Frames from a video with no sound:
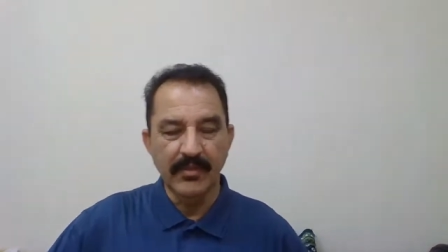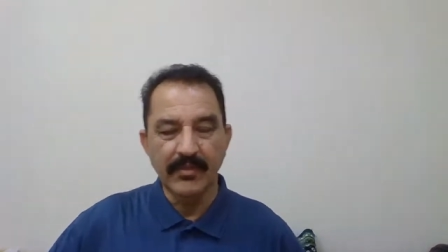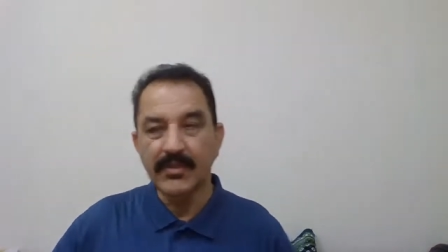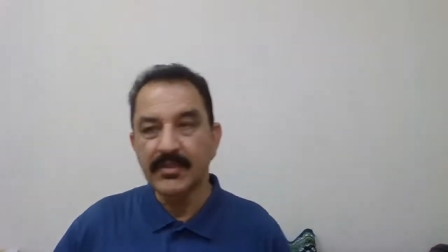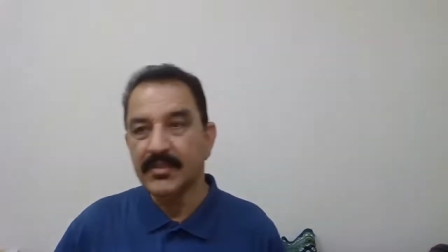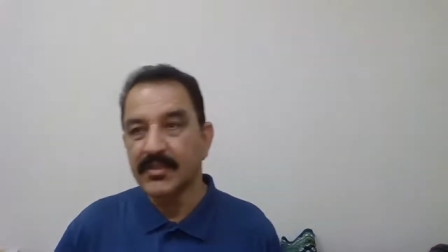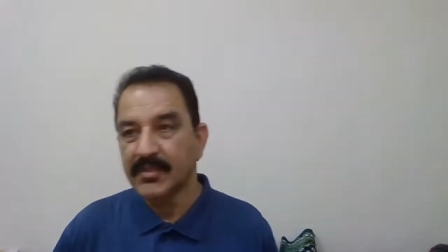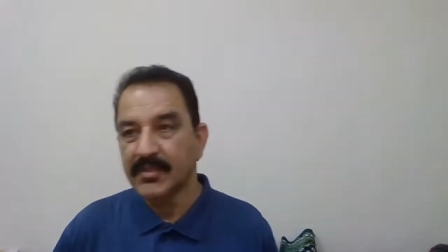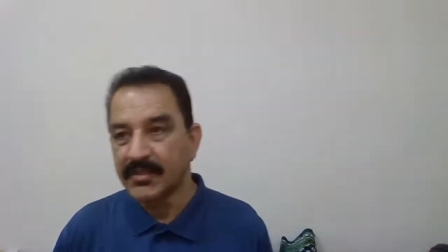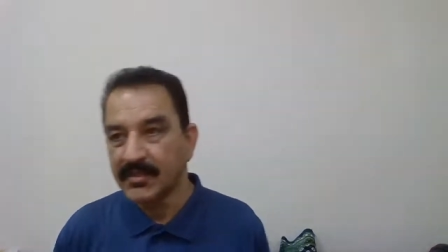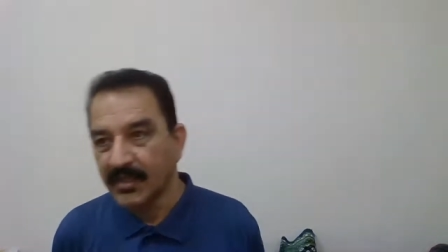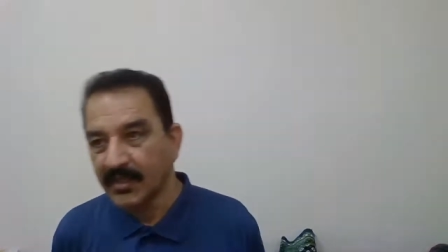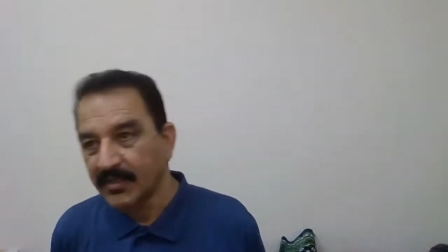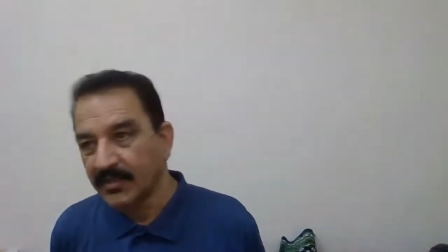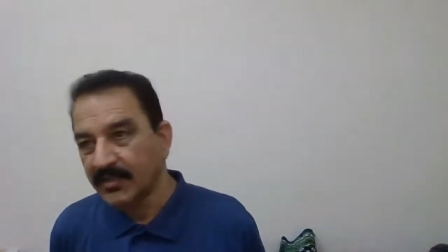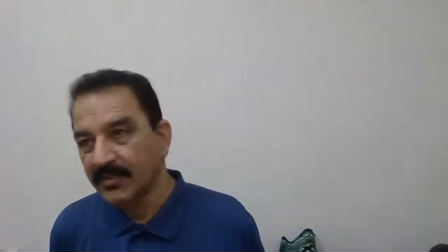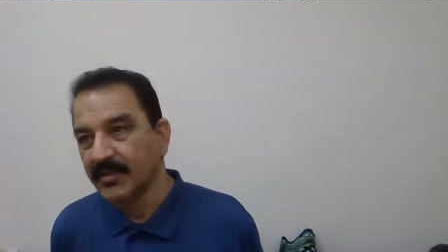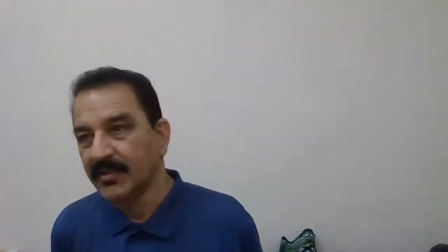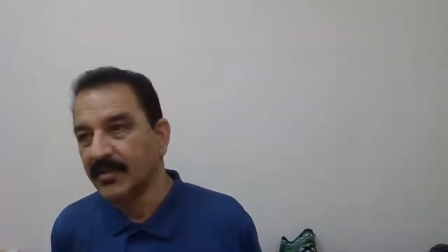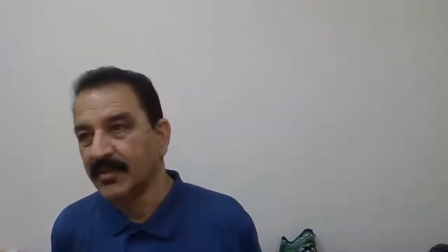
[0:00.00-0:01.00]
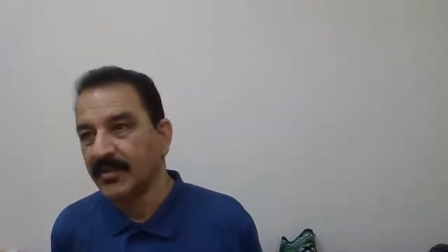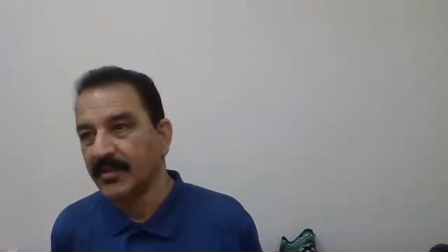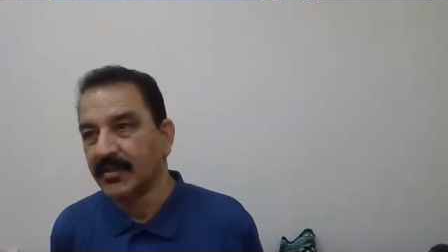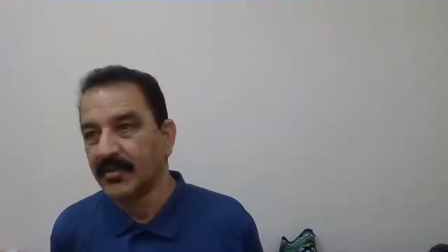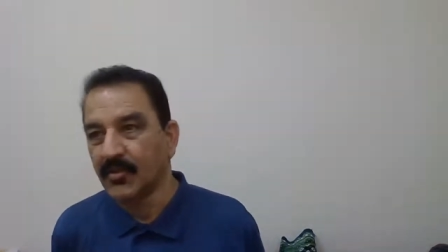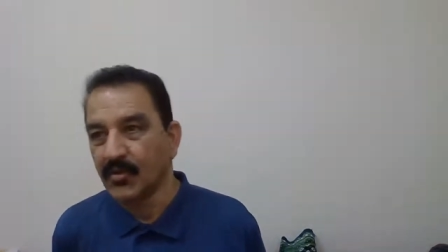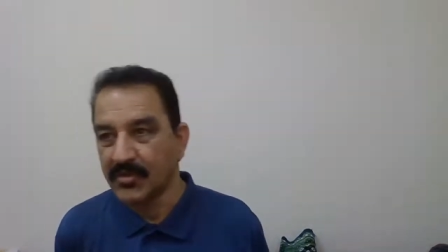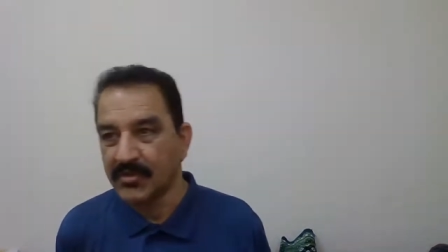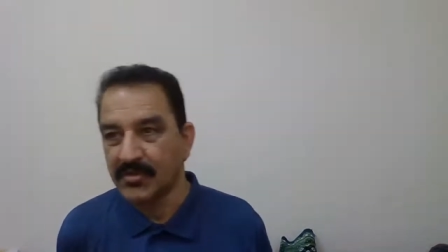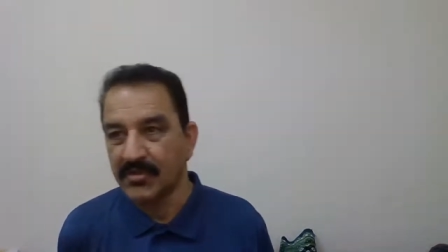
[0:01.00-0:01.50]
this is the
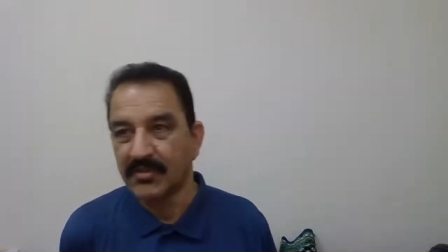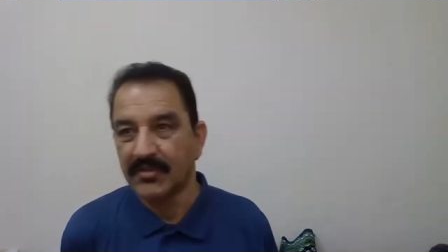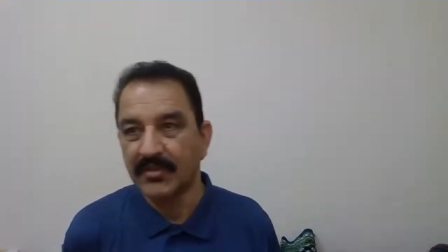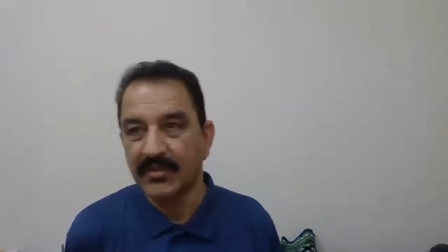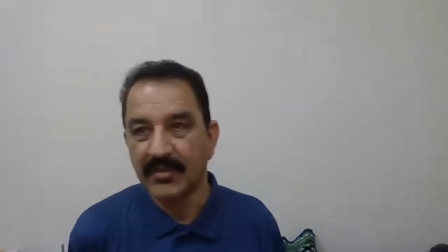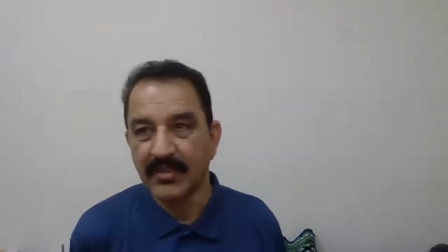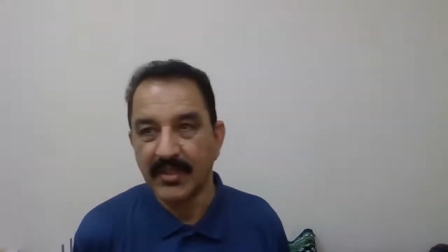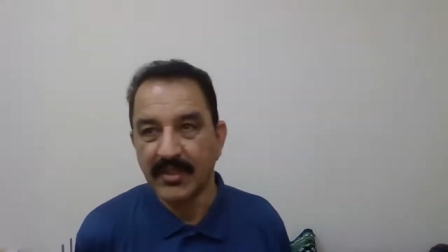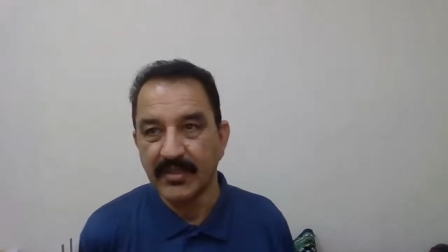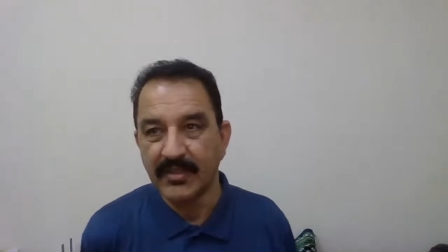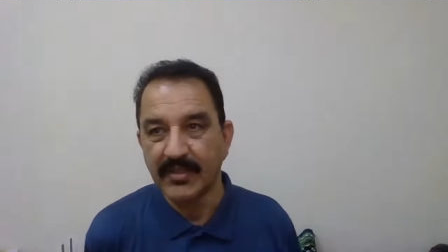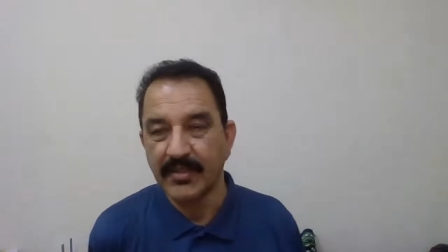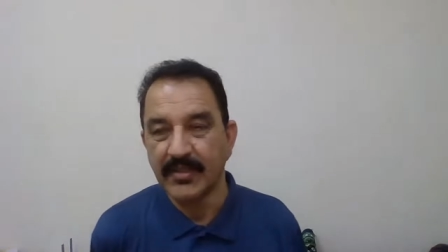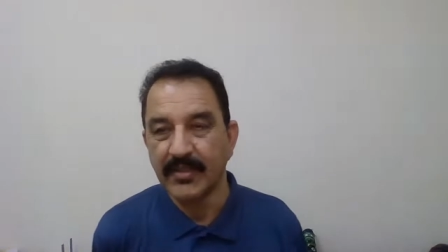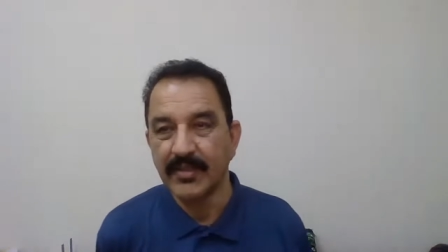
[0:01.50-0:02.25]
question that